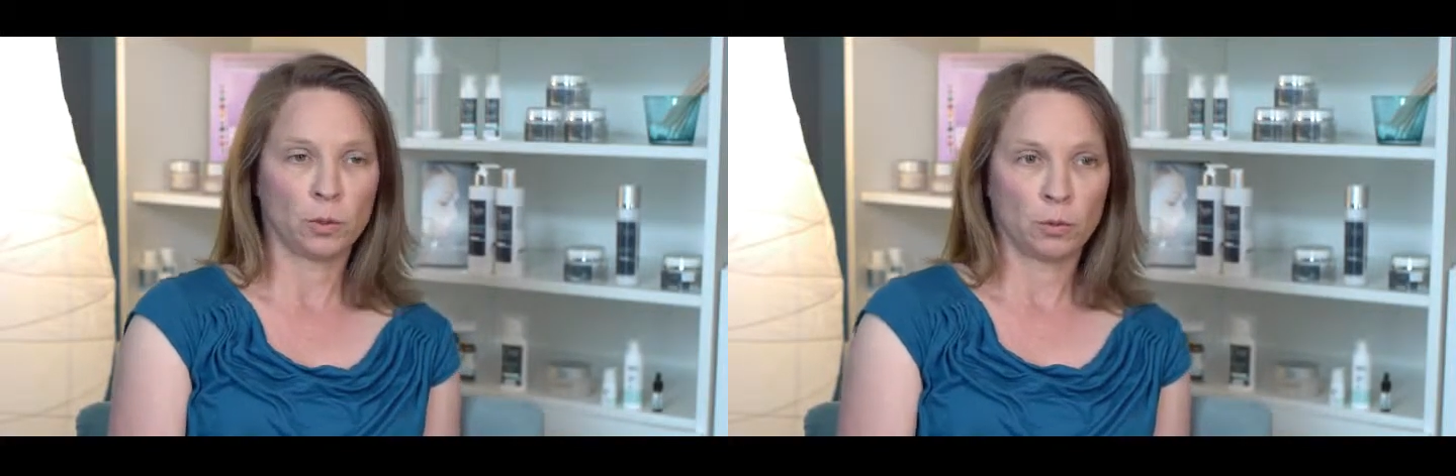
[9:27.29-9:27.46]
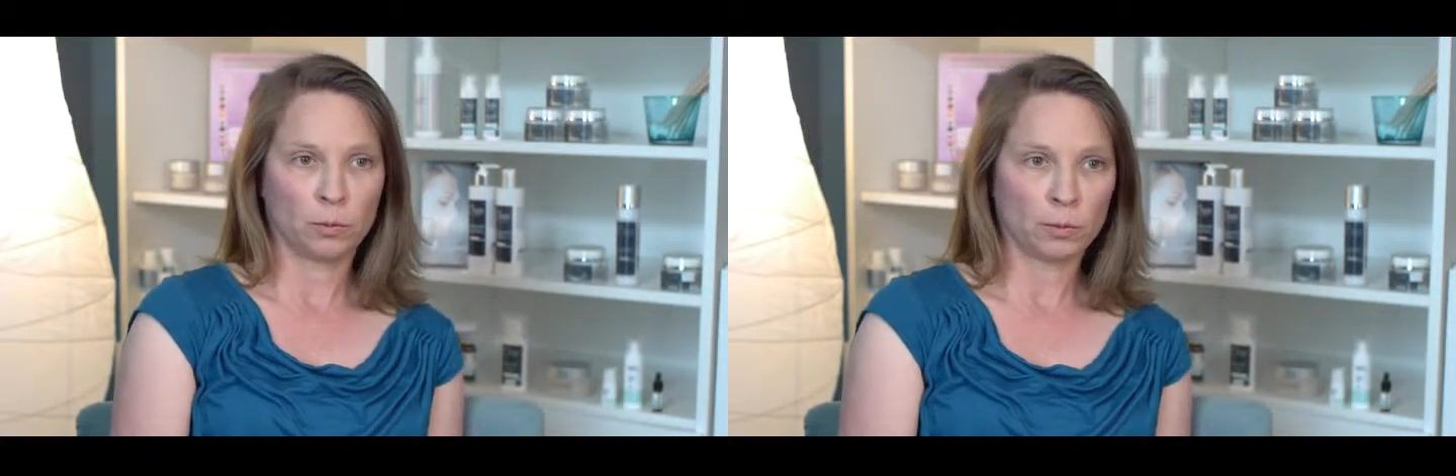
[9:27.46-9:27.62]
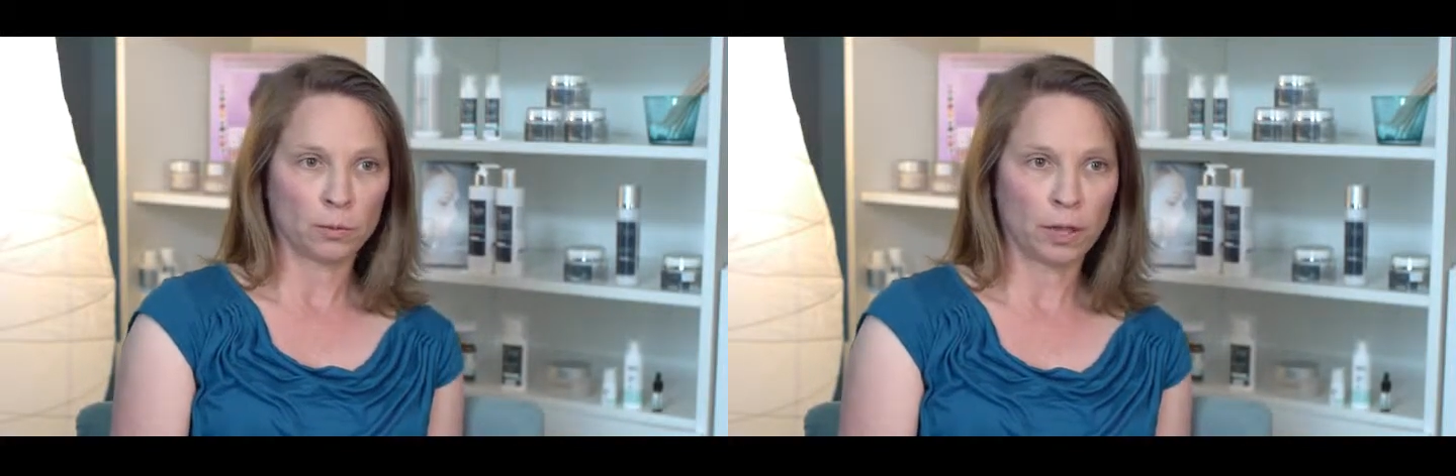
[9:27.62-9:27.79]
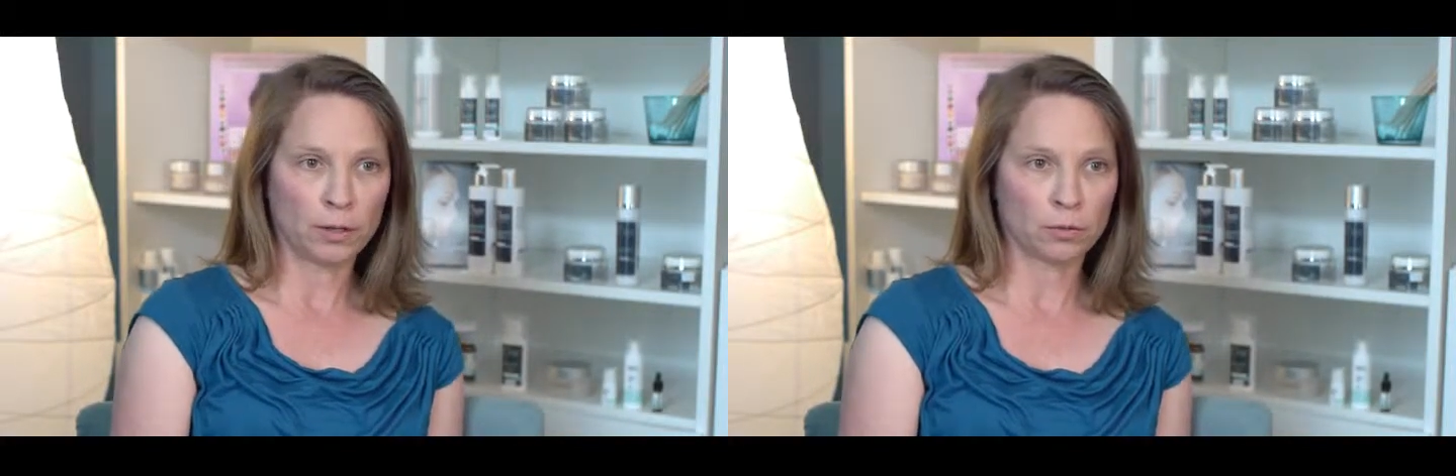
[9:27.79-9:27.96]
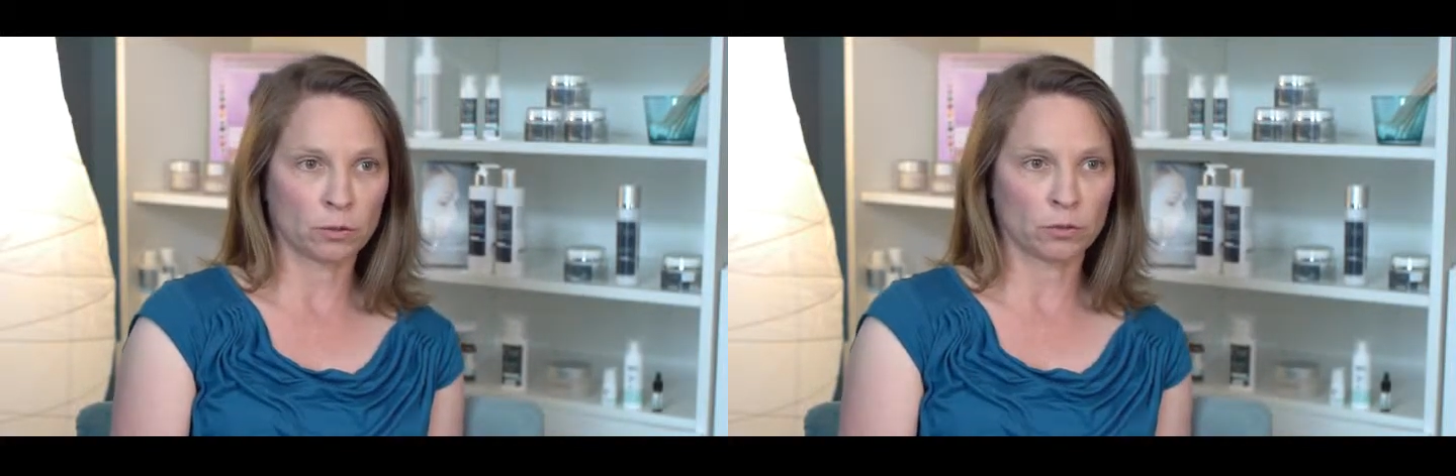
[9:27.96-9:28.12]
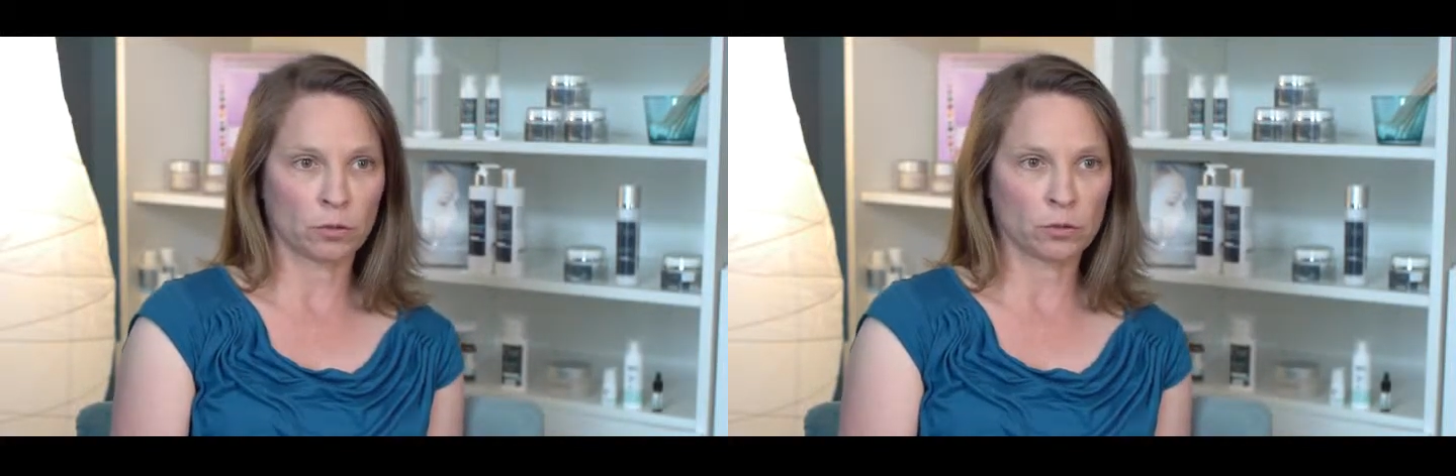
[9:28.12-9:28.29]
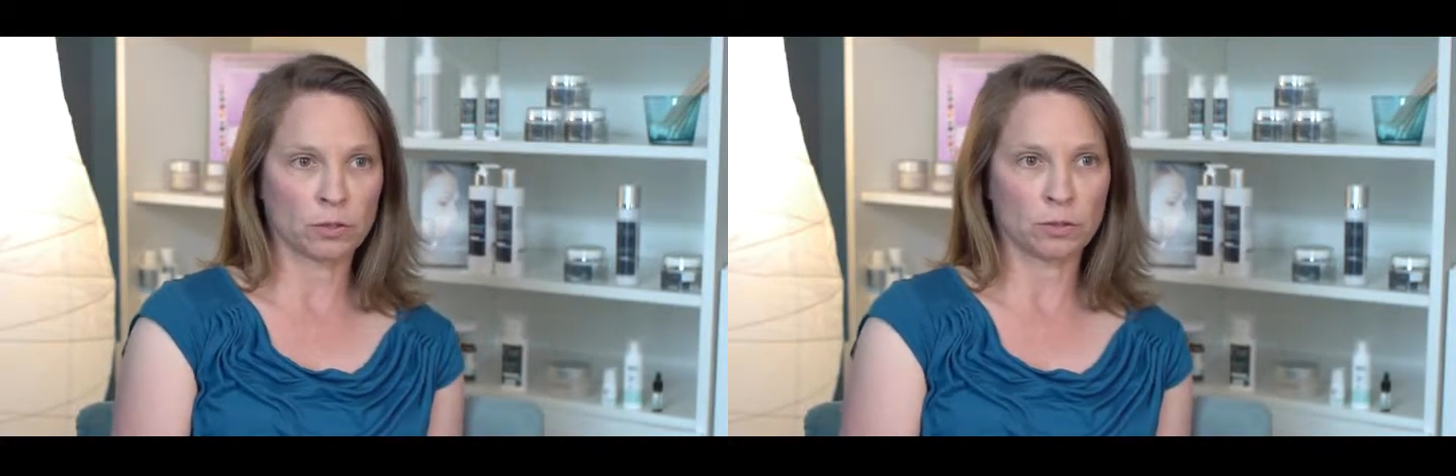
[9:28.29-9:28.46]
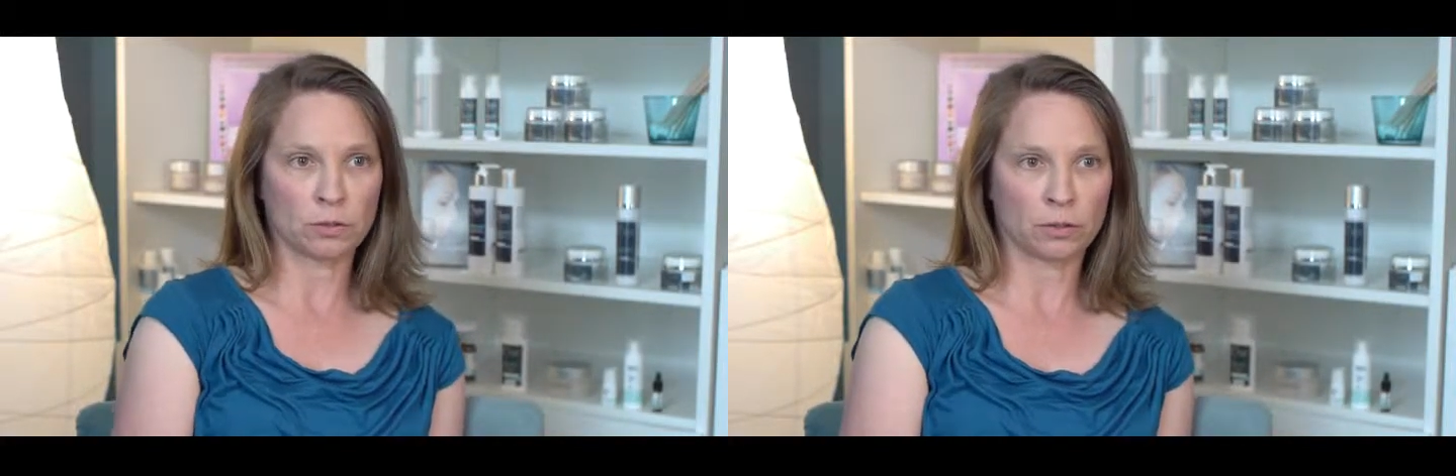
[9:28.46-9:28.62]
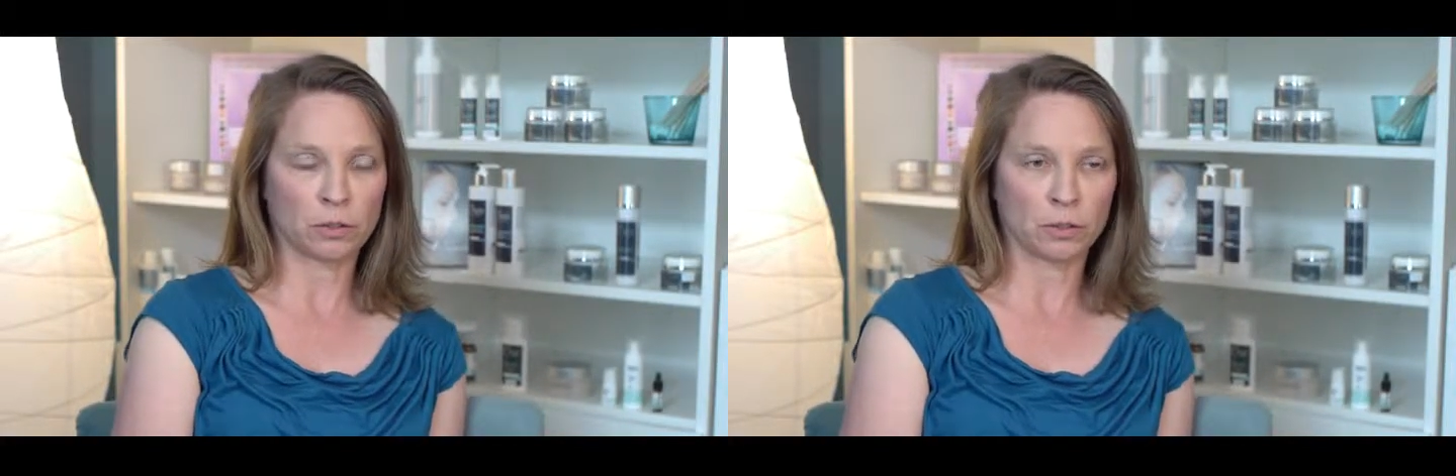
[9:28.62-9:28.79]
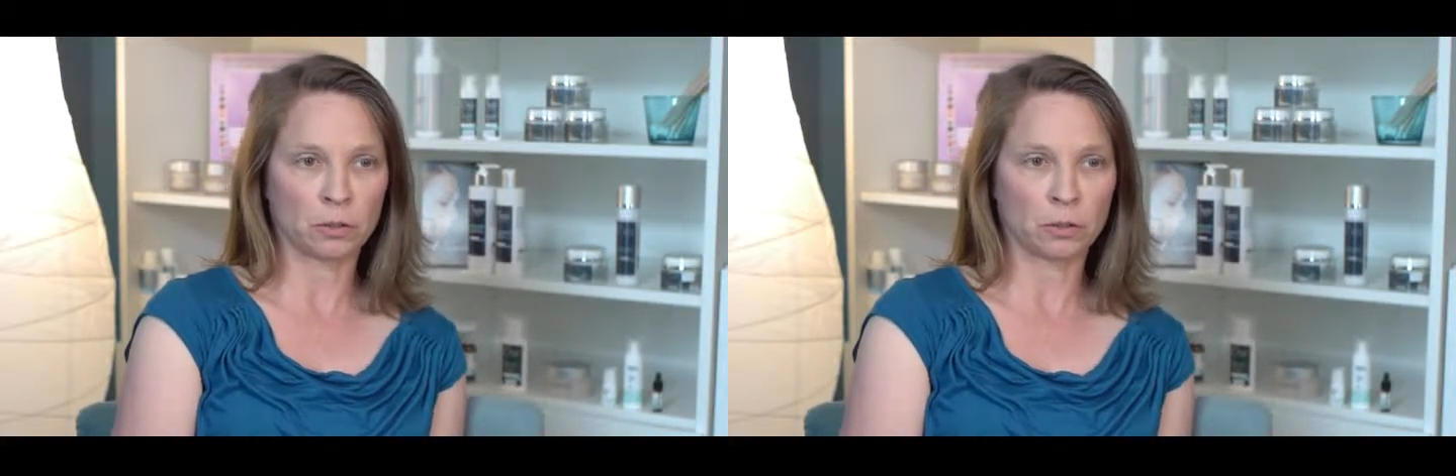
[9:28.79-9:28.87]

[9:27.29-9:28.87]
laser versus sclero or